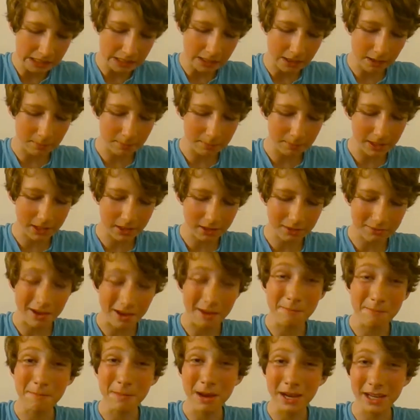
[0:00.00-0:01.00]
a meal I've
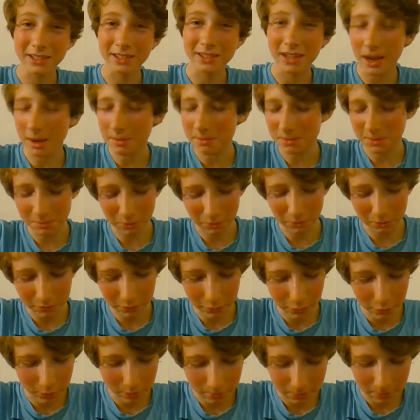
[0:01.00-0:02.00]
had many times
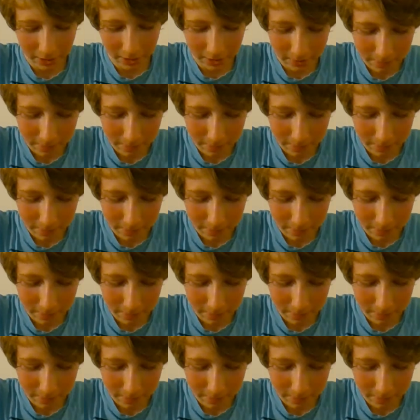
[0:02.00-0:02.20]
before, but